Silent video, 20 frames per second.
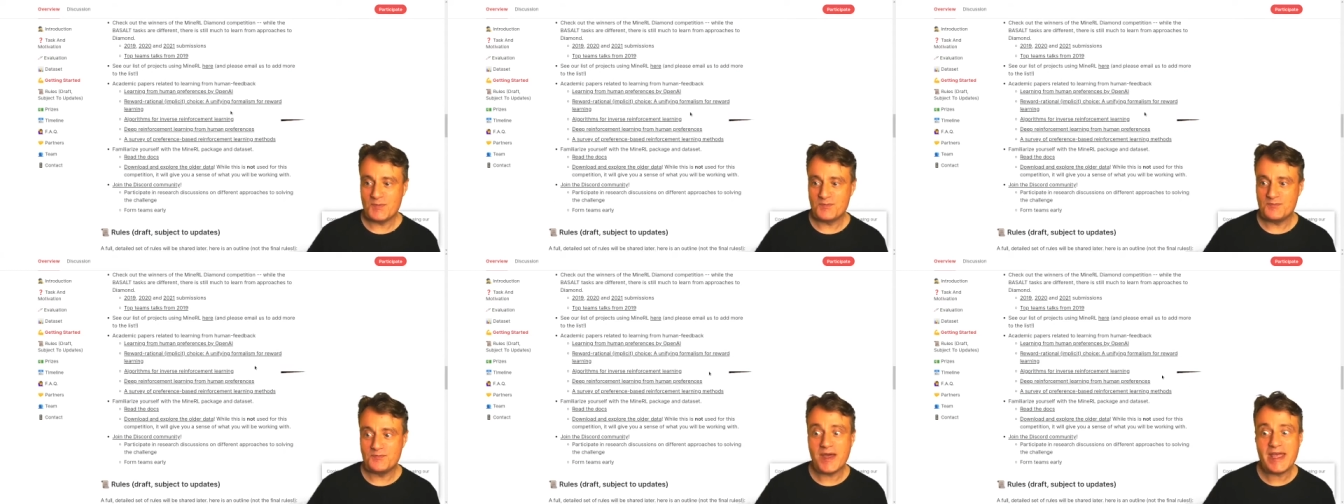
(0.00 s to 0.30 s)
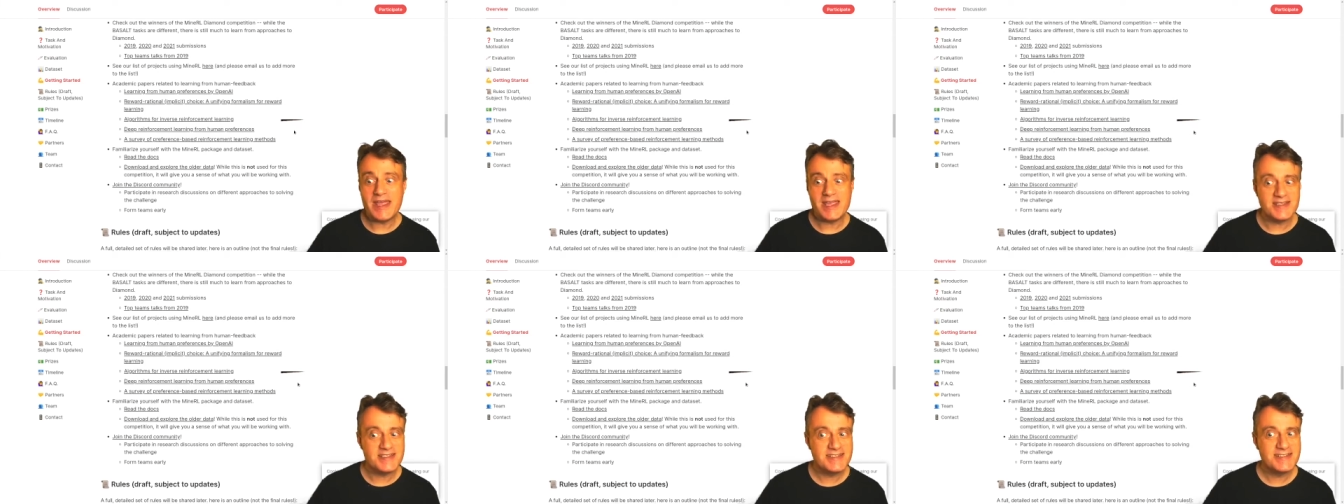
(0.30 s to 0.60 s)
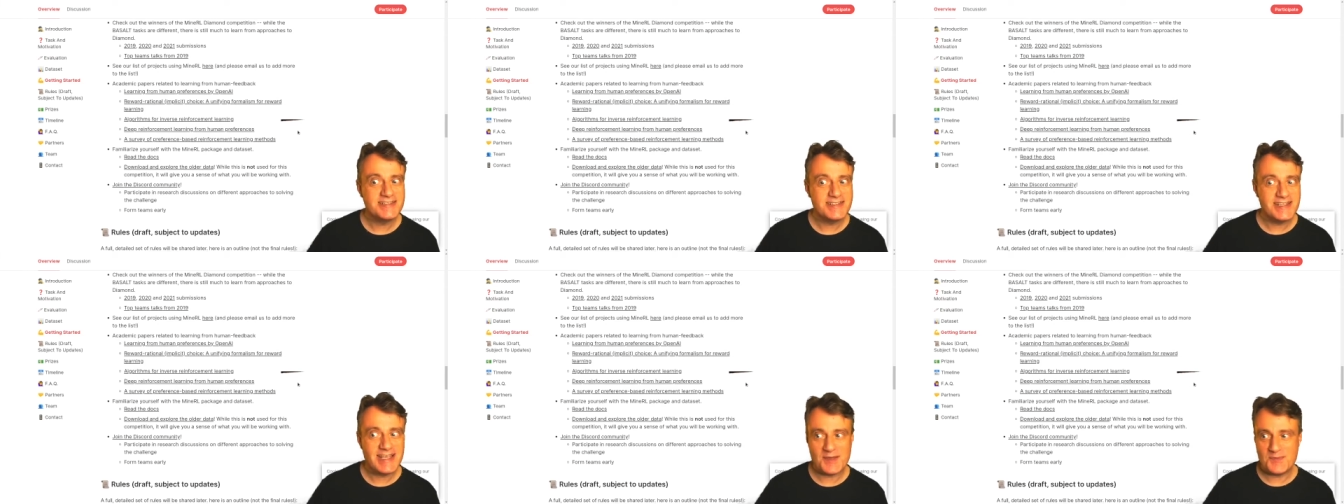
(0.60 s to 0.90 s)
bait
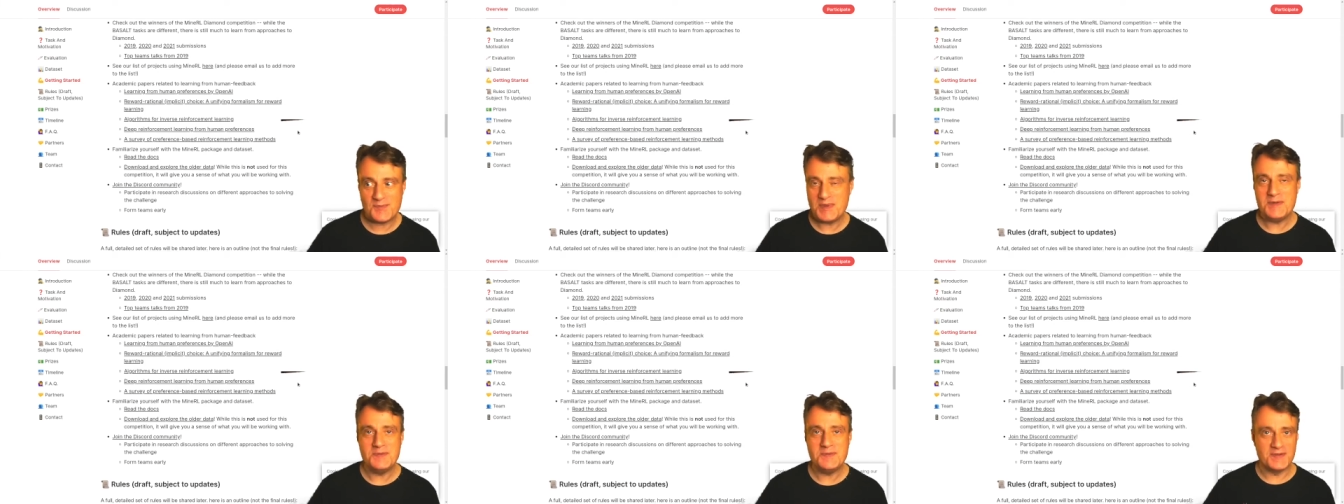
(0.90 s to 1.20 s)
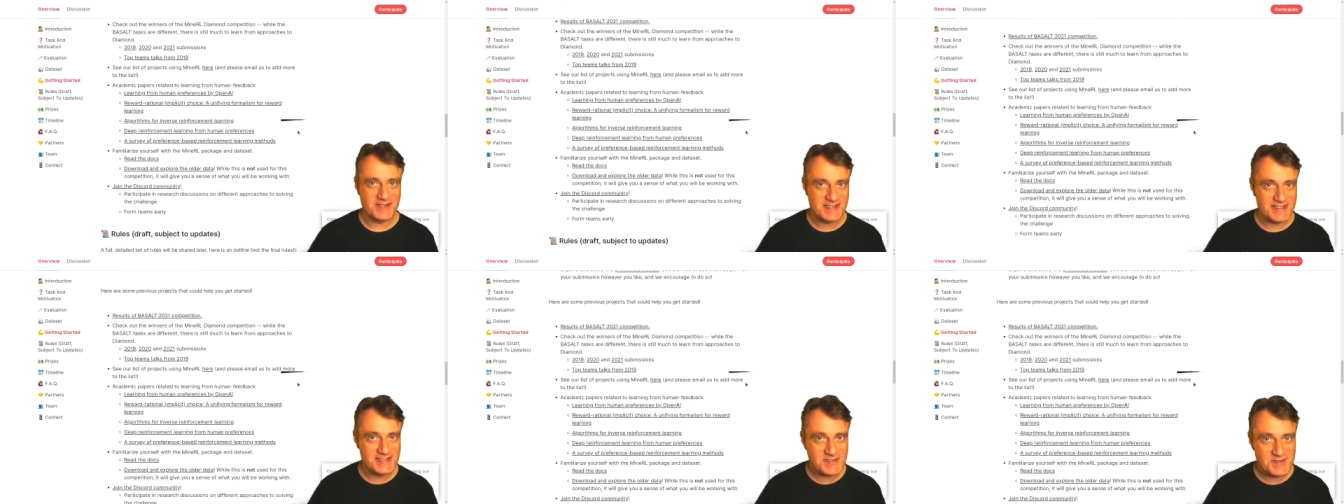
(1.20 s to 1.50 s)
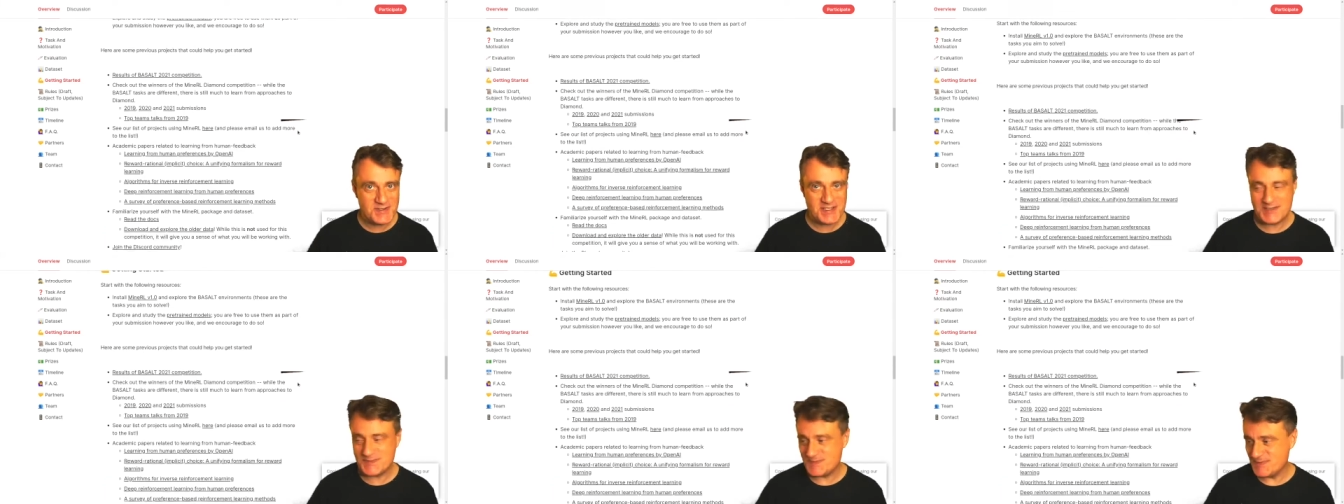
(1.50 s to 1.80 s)
to get people to do
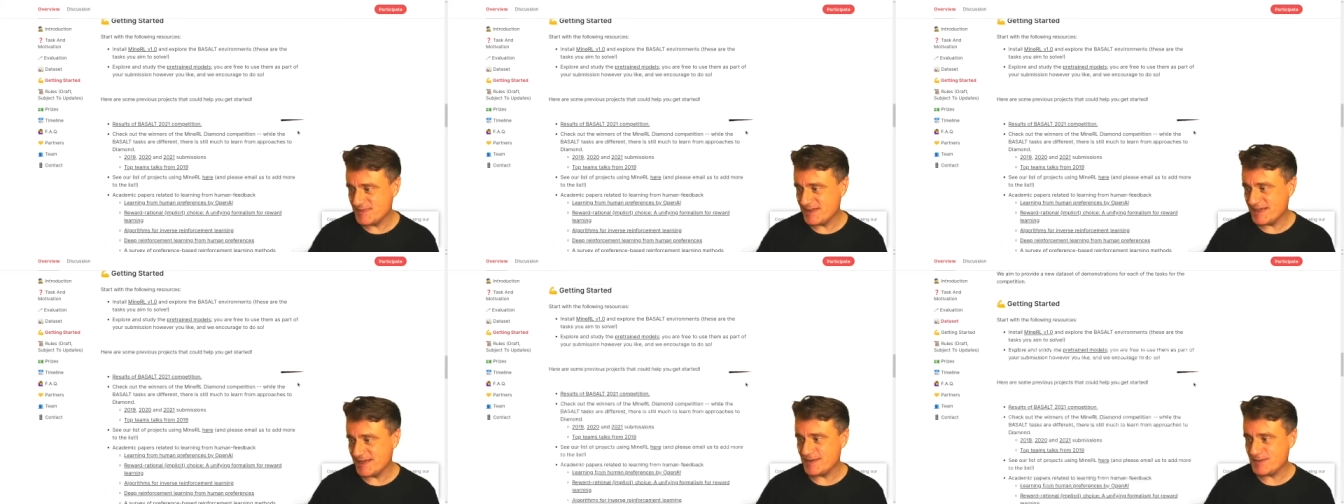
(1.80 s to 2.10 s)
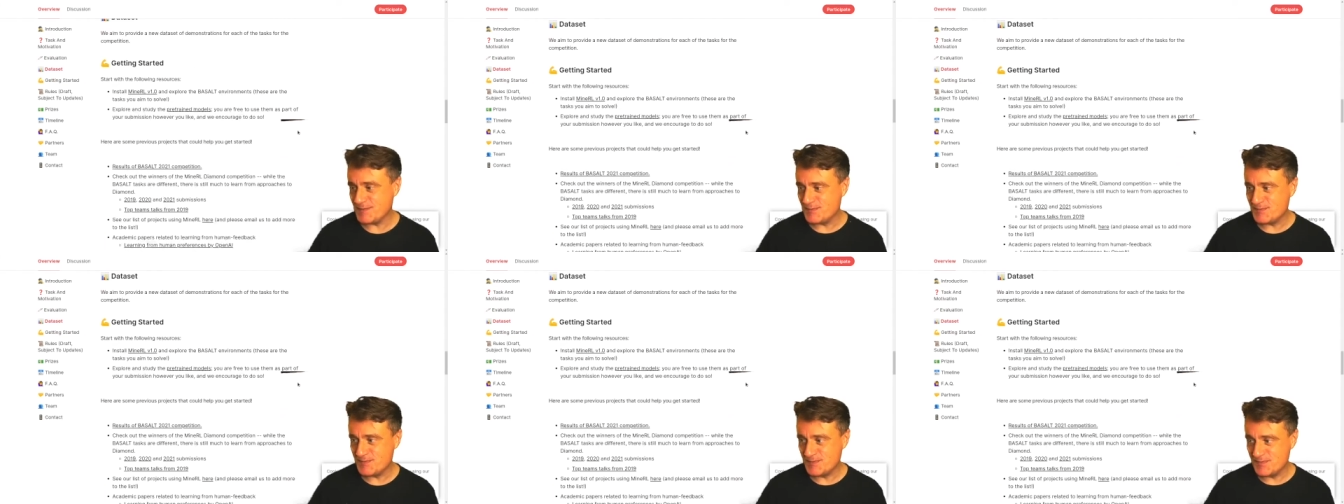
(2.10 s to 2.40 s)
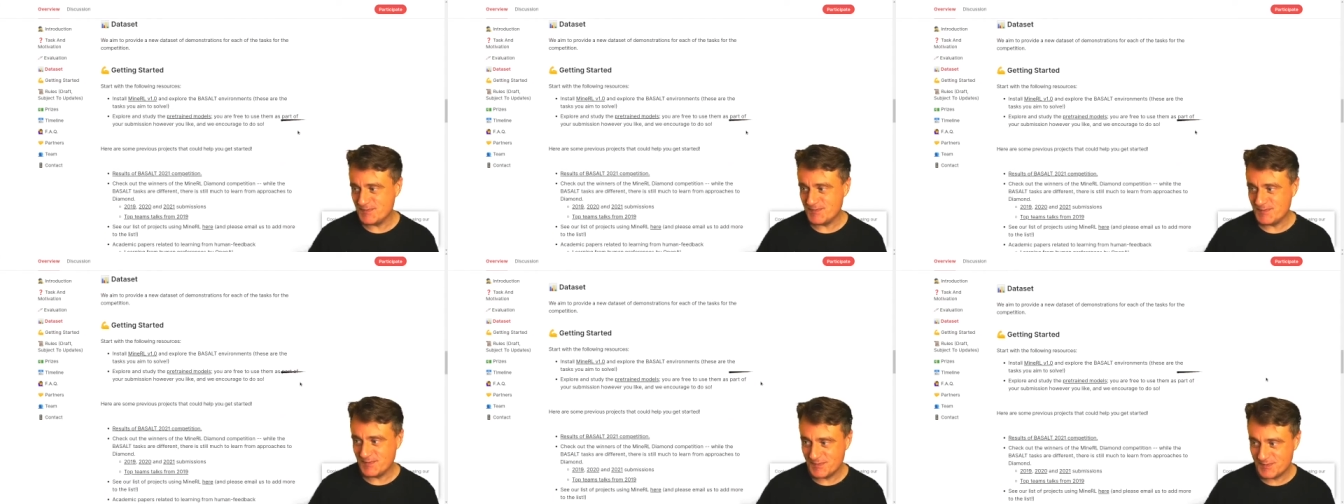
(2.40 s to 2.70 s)
this uh,
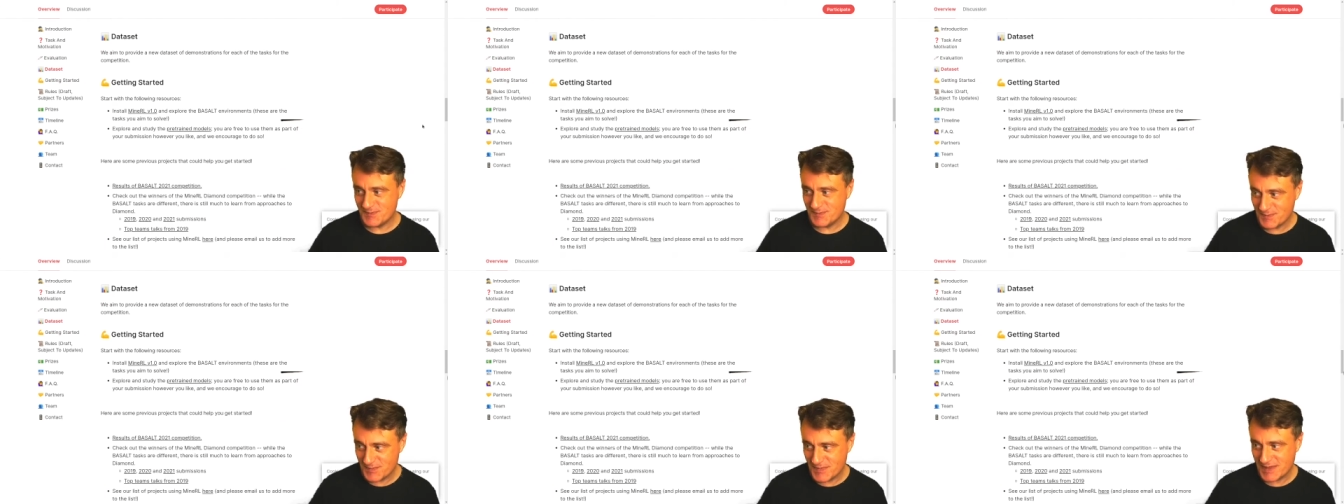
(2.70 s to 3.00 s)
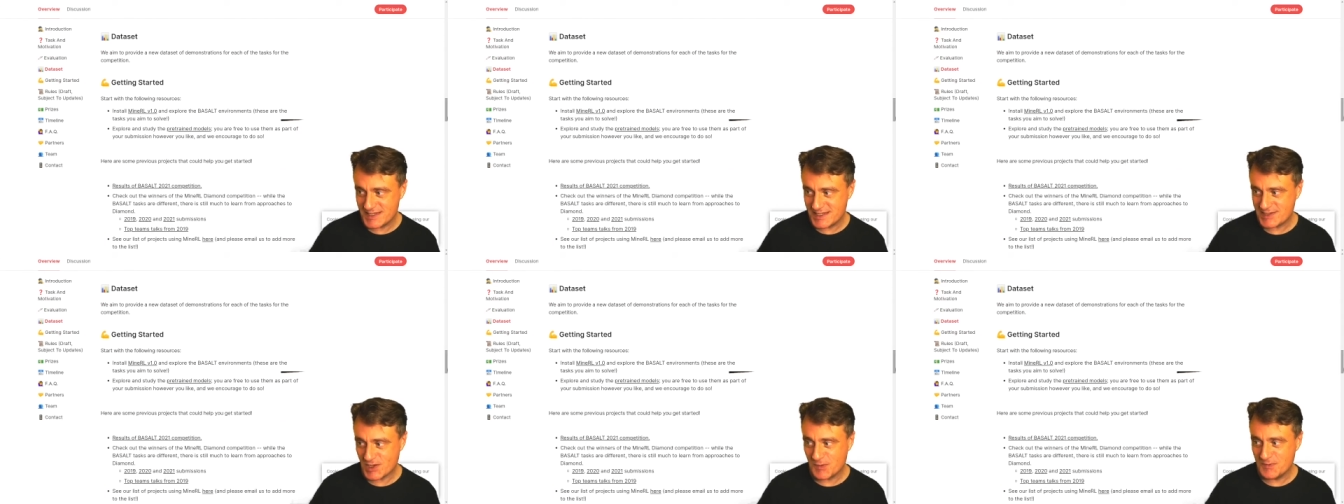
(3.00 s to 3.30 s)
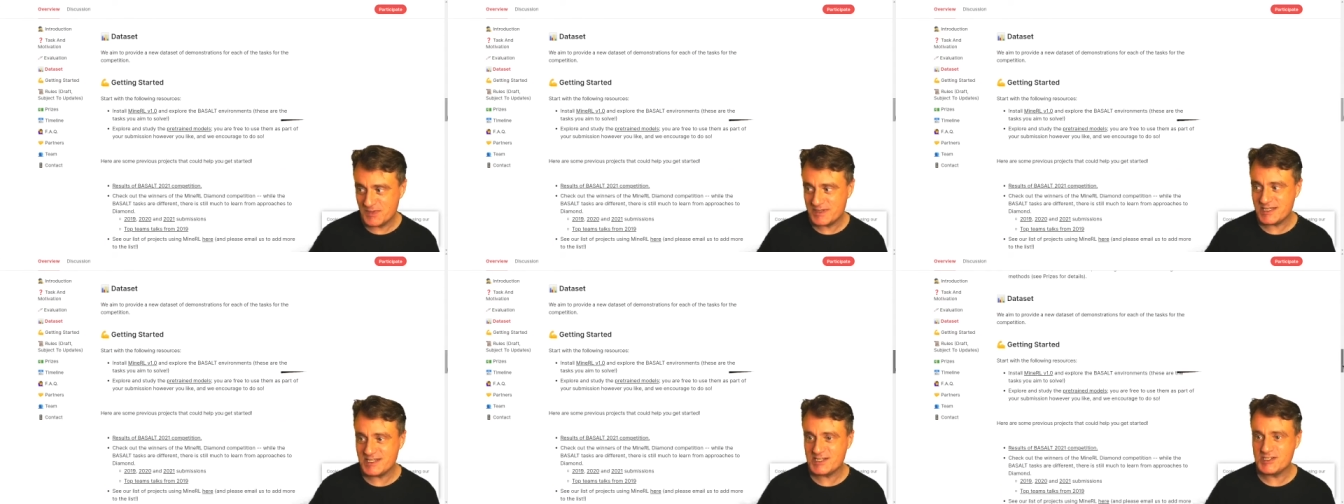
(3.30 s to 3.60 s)
this
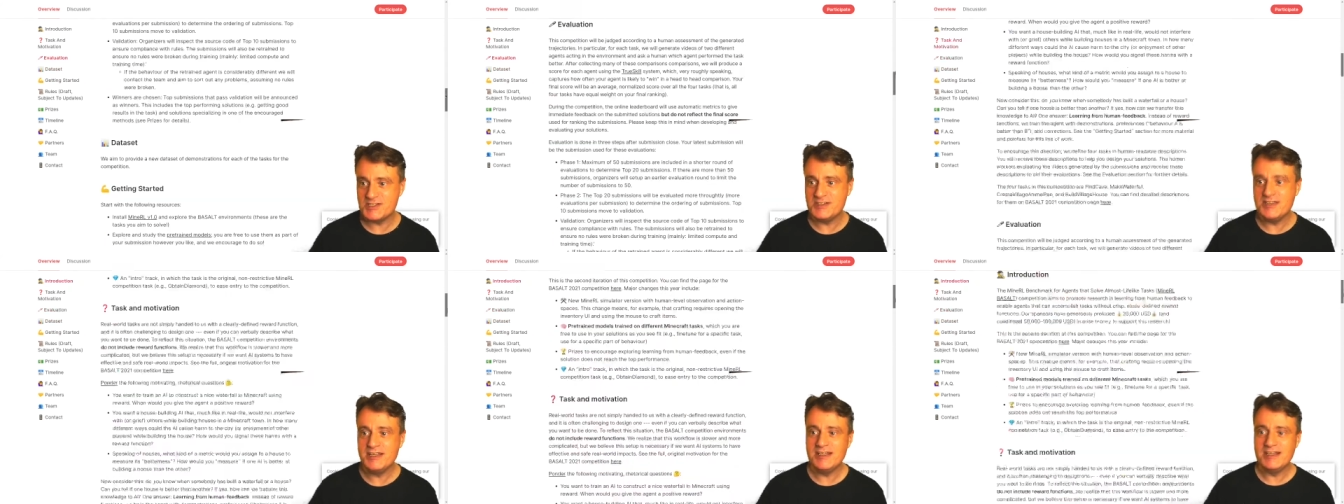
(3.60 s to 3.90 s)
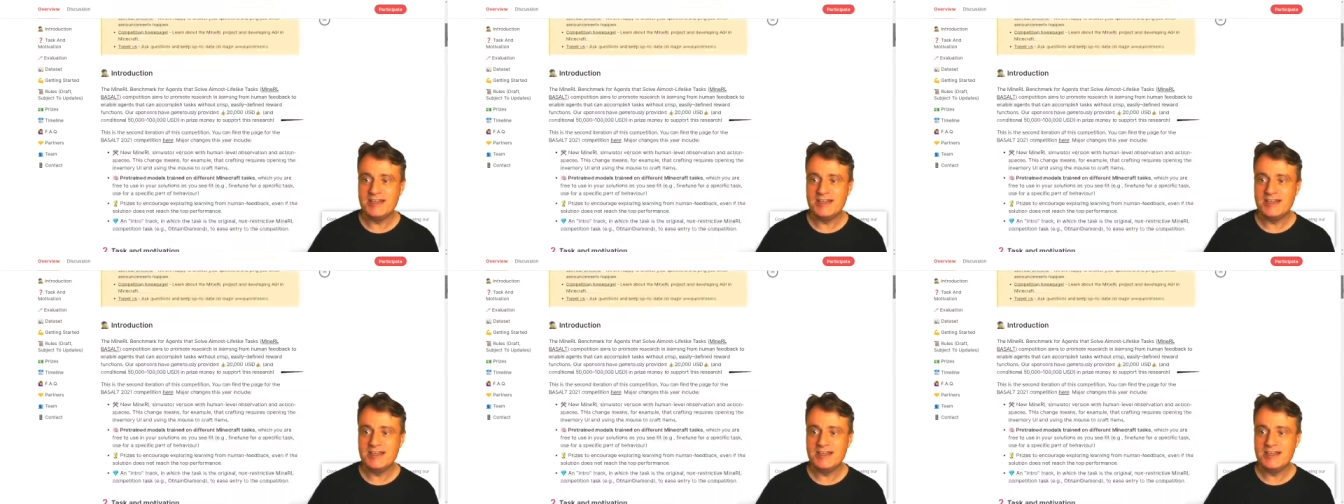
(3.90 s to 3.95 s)
competition,